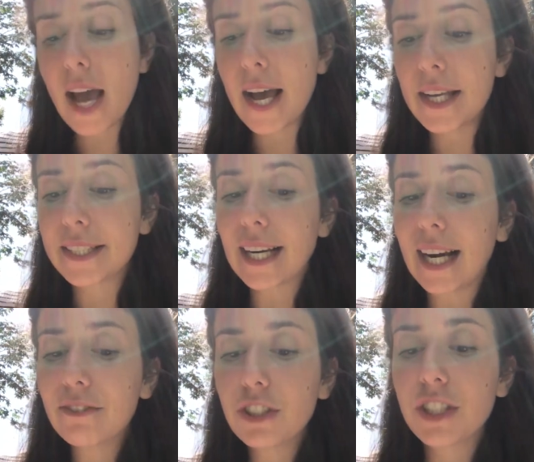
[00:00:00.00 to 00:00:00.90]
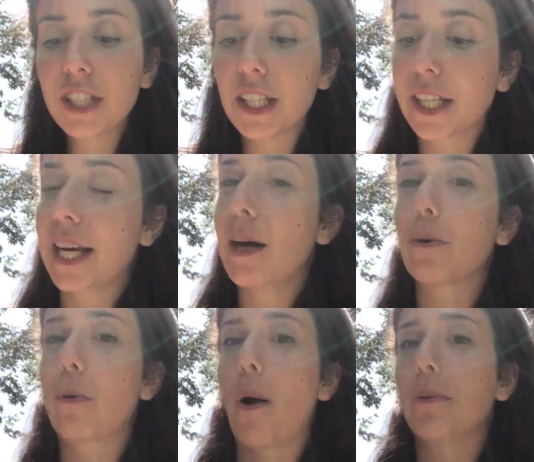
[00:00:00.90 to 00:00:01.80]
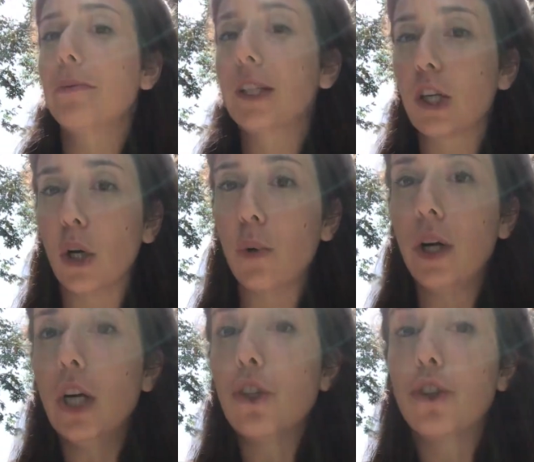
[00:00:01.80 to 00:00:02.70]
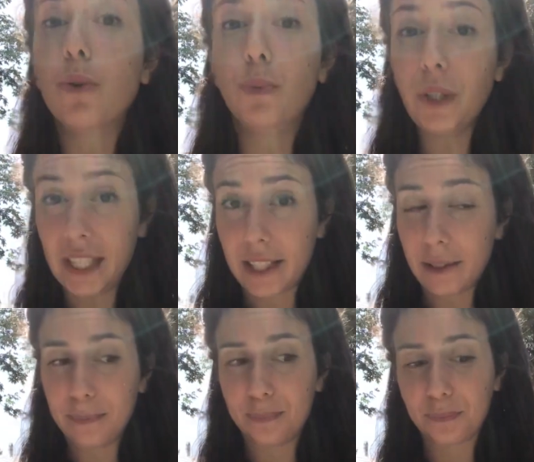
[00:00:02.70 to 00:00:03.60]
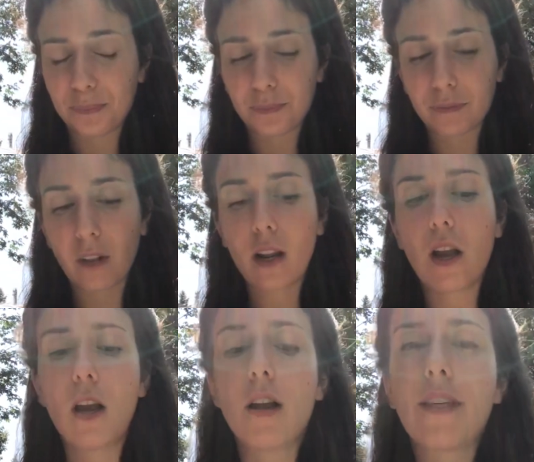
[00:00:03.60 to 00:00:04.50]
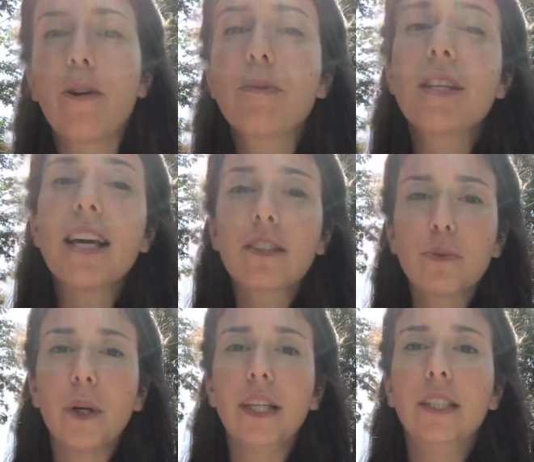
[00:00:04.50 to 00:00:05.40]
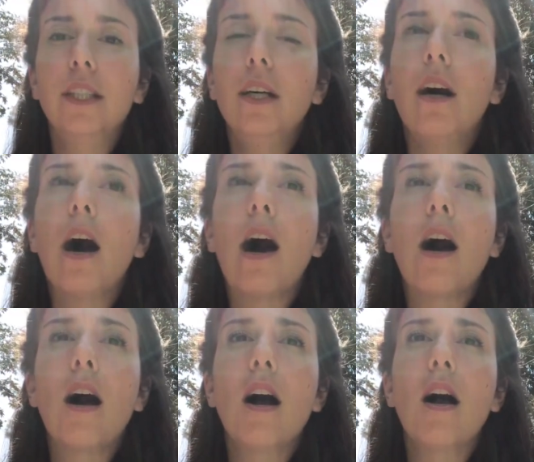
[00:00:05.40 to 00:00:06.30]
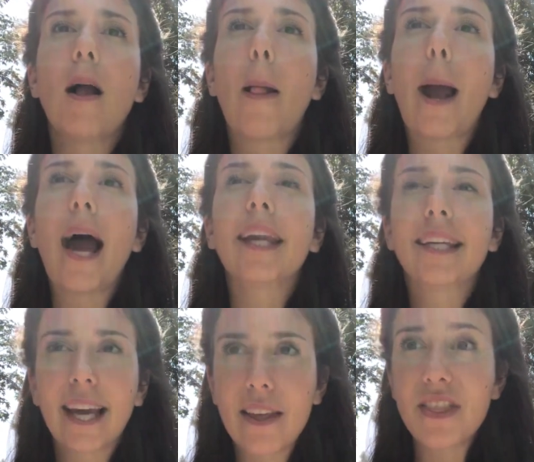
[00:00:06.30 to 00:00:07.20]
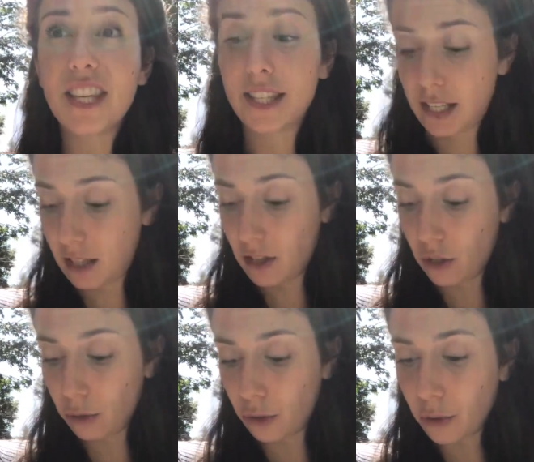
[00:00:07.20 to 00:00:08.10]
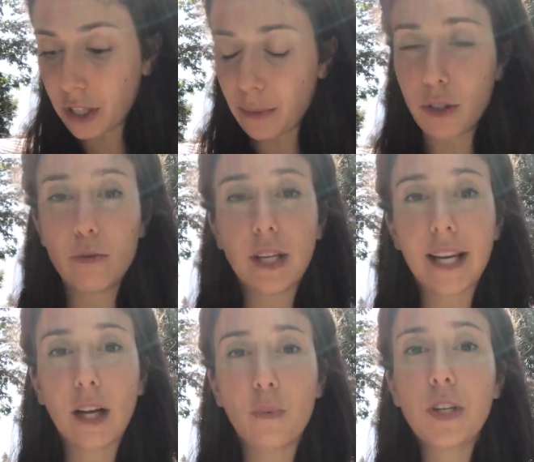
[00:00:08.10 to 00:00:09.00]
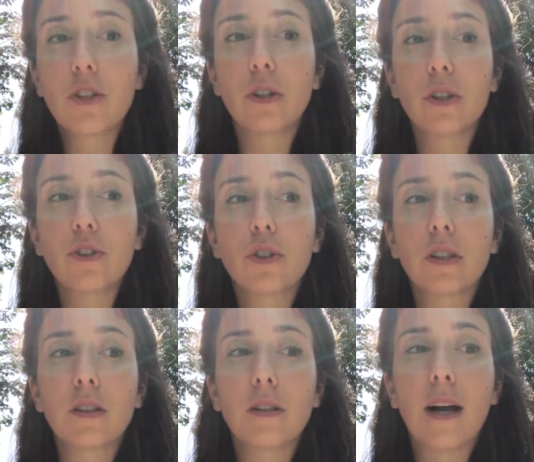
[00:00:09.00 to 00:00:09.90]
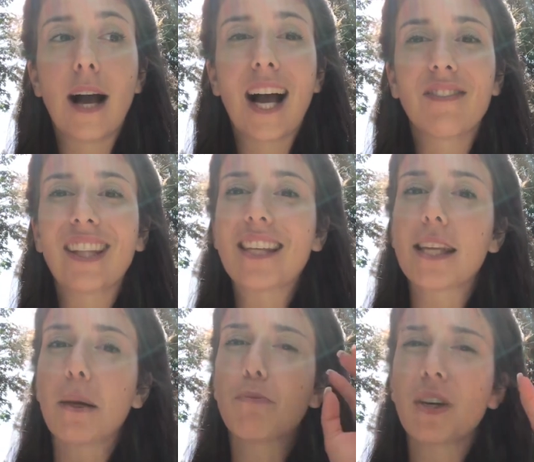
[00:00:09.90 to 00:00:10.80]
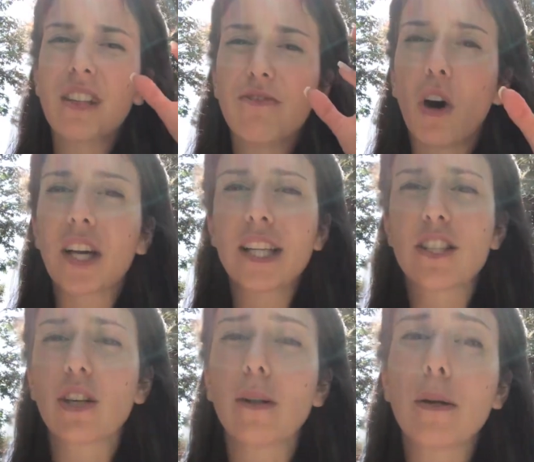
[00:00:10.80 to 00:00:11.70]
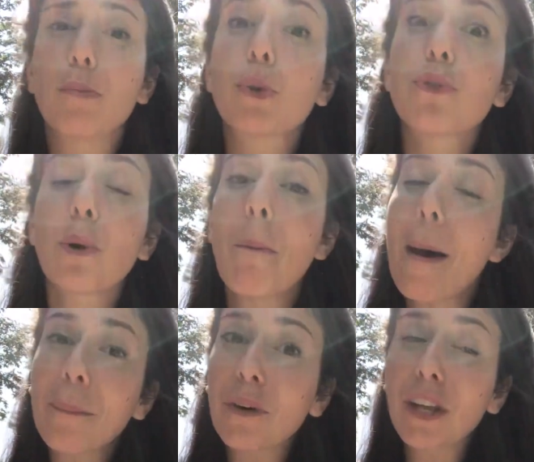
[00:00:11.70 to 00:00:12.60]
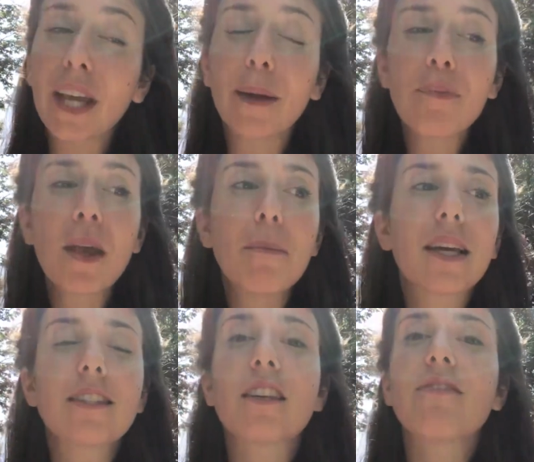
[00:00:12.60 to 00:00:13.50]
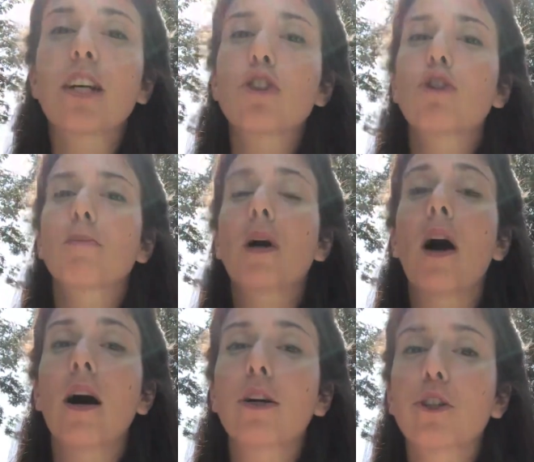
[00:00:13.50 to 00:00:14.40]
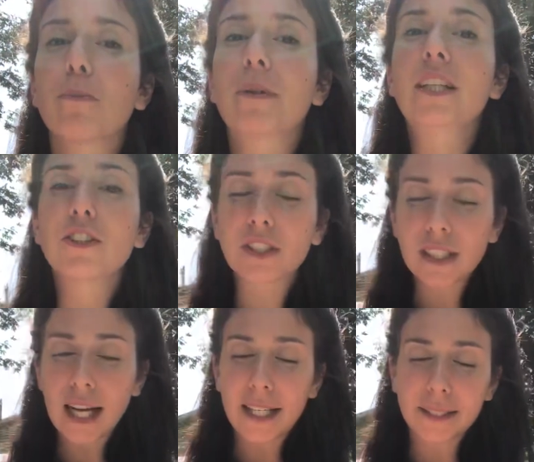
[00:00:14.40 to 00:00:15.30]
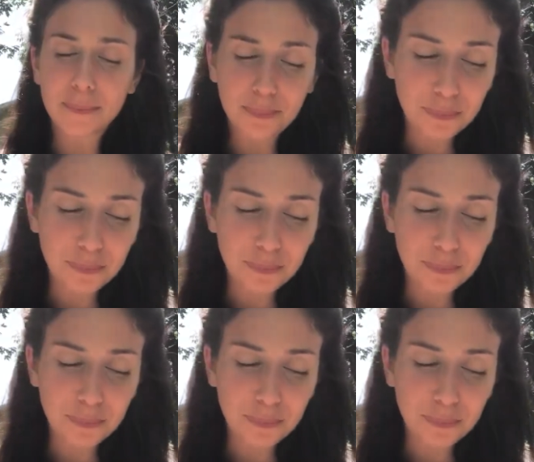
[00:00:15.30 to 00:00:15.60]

And after dairy, I would probably go to wheat. That would be the next one. And again, this you'll notice when you take out wheat, you'll have less like brain fogginess. You'll improve your memory because it affects your pineal gland.